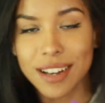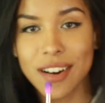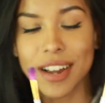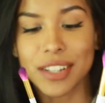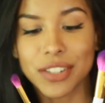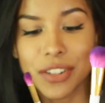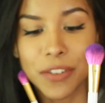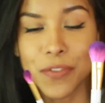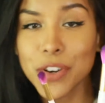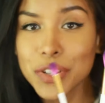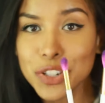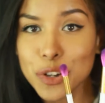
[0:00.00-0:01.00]
Alright, so the
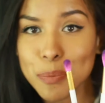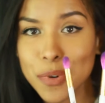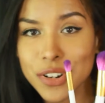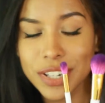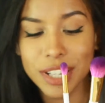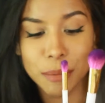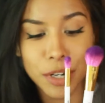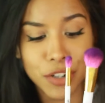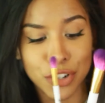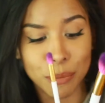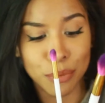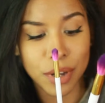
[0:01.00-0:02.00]
first two brushes I'm going
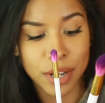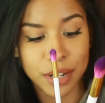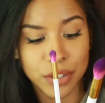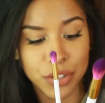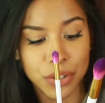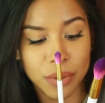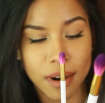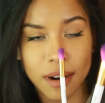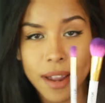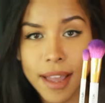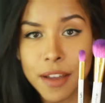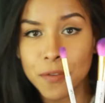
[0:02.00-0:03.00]
to jump right into
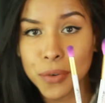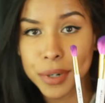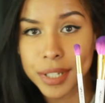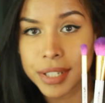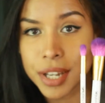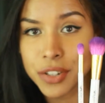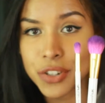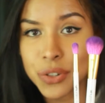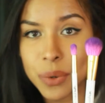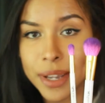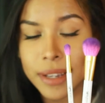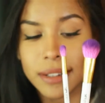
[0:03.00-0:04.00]
are A for
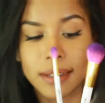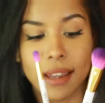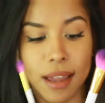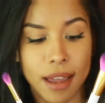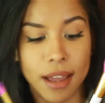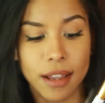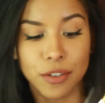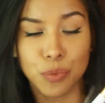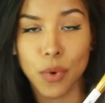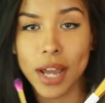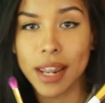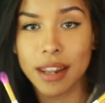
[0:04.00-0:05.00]
Accentuate, and
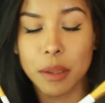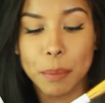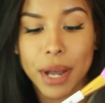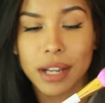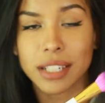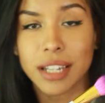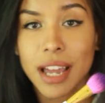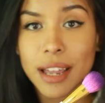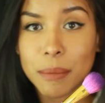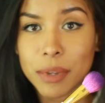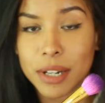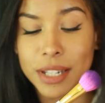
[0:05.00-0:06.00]
right out of the box I
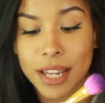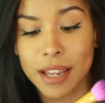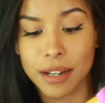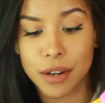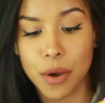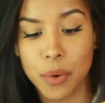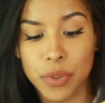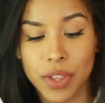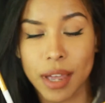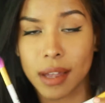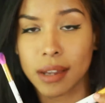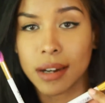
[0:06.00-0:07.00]
am going to take note
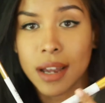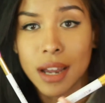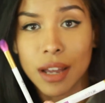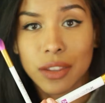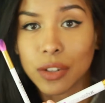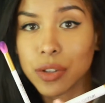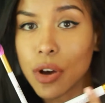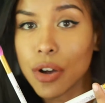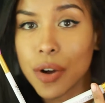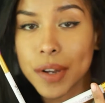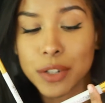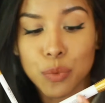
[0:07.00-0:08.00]
that the
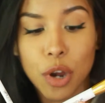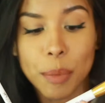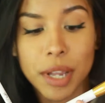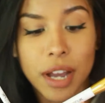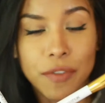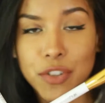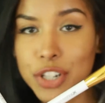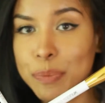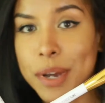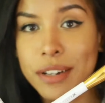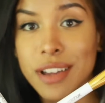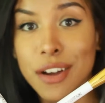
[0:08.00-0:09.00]
logo is rubbing off
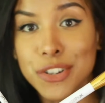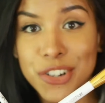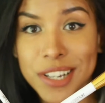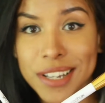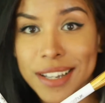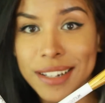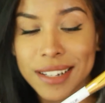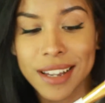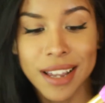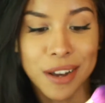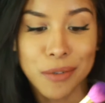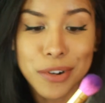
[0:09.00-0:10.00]
just by touching it.
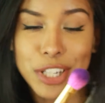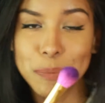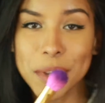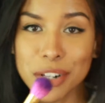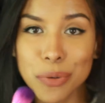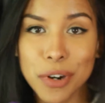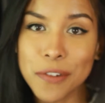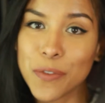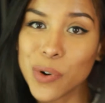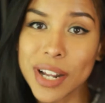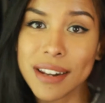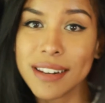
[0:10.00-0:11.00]
When you spend
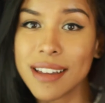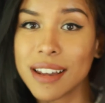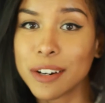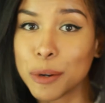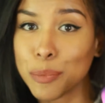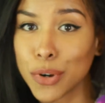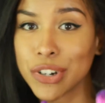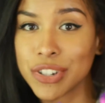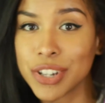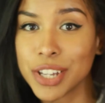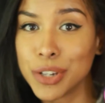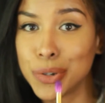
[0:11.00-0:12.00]
$24.99 on a brush
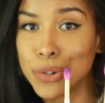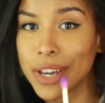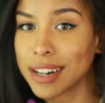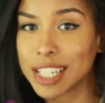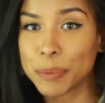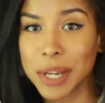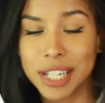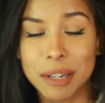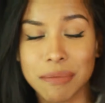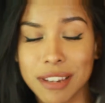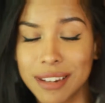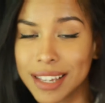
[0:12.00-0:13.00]
set, you do not expect
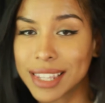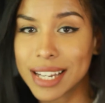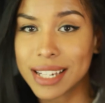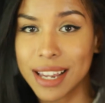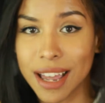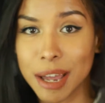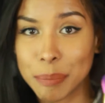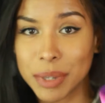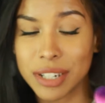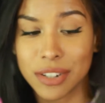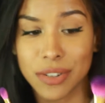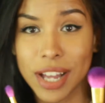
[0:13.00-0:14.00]
something like that to
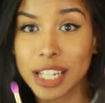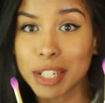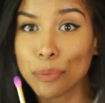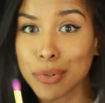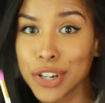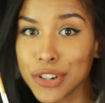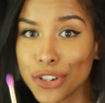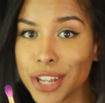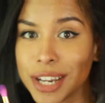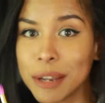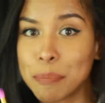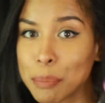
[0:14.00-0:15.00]
happen, so that's pretty
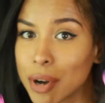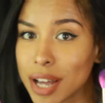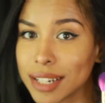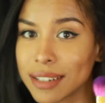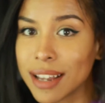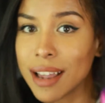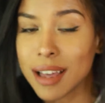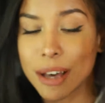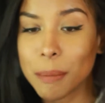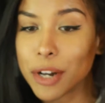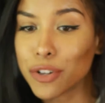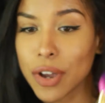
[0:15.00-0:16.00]
shitty, but
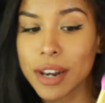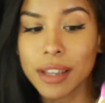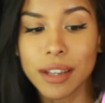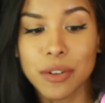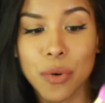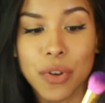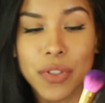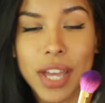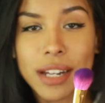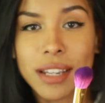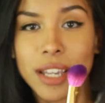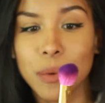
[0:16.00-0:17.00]
I'm going to try to ignore
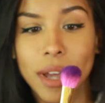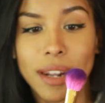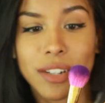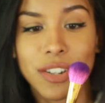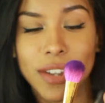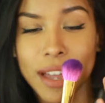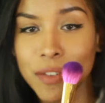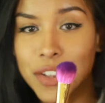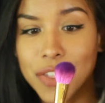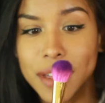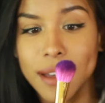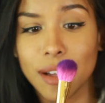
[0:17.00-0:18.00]
that and get right into
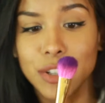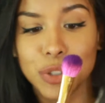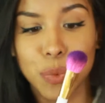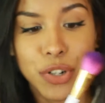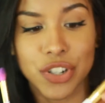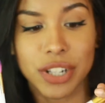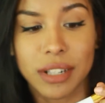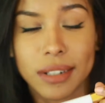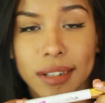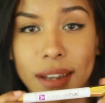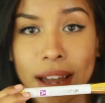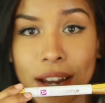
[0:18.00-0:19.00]
everything else, which
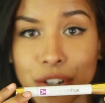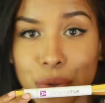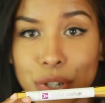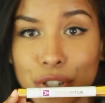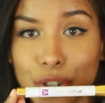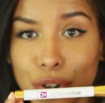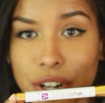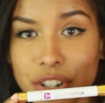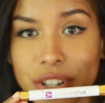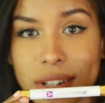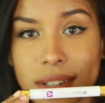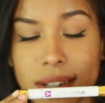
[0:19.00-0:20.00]
is the actual
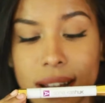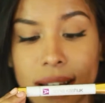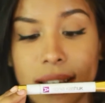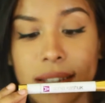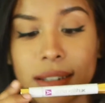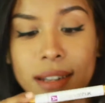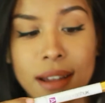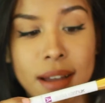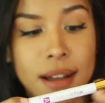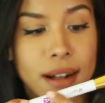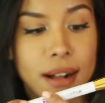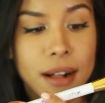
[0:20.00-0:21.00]
construction is nice,
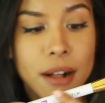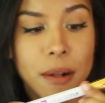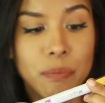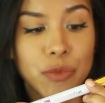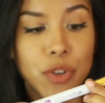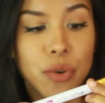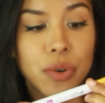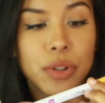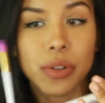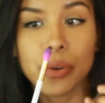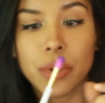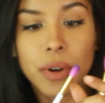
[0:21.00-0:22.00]
no
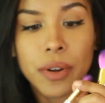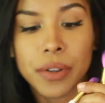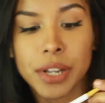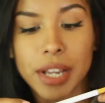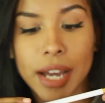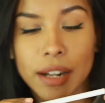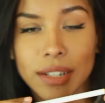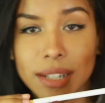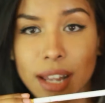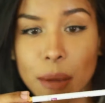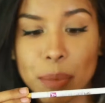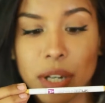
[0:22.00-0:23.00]
glue or any kind of
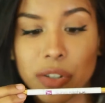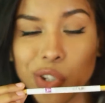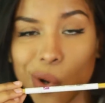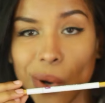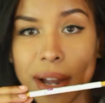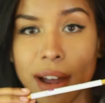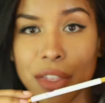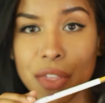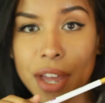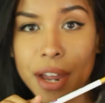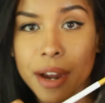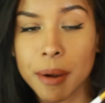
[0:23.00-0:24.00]
slappiness going on
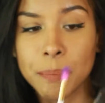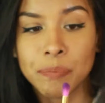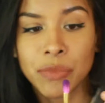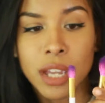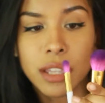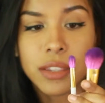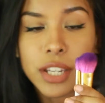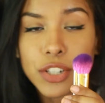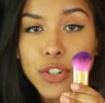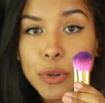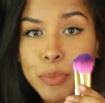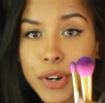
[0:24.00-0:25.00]
there.
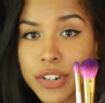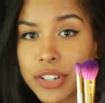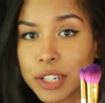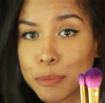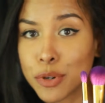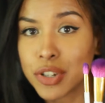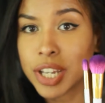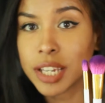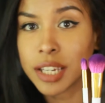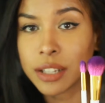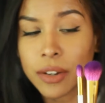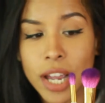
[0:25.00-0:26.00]
These two brushes in
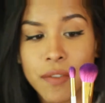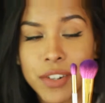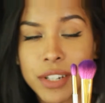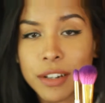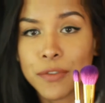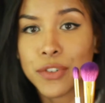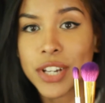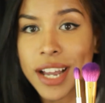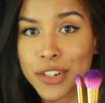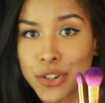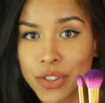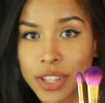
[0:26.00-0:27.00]
particular have a different
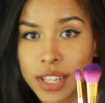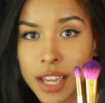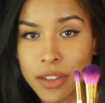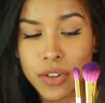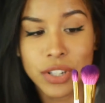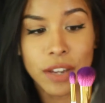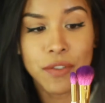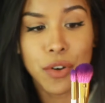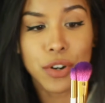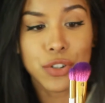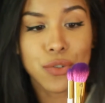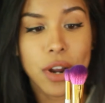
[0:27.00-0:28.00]
texture than the others I've
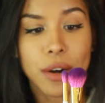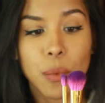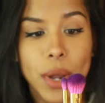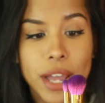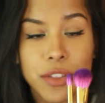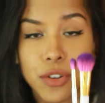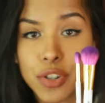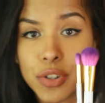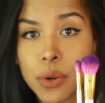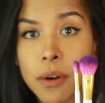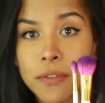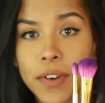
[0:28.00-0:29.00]
noticed right away. They're
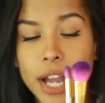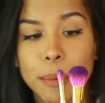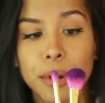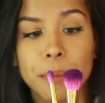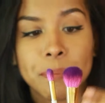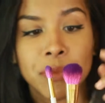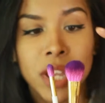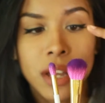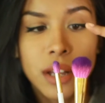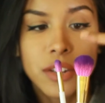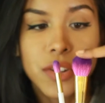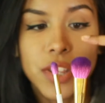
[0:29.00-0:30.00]
dual fiber,
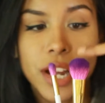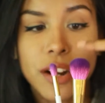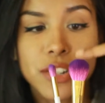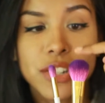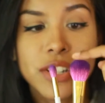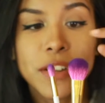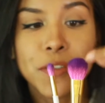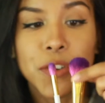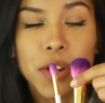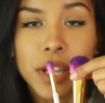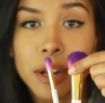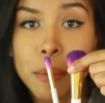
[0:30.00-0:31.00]
so they are
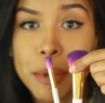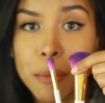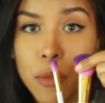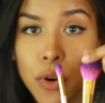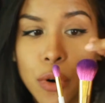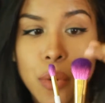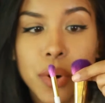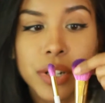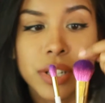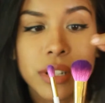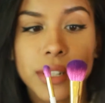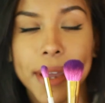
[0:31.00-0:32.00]
stiffer and a bit more
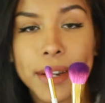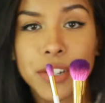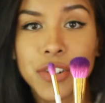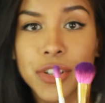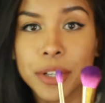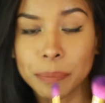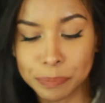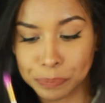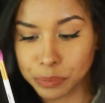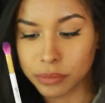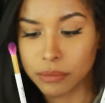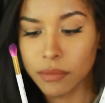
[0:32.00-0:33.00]
coarse in texture.
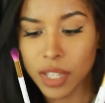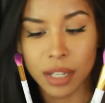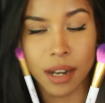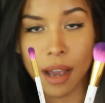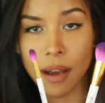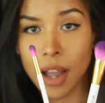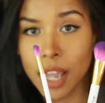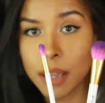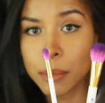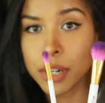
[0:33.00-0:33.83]
Now I am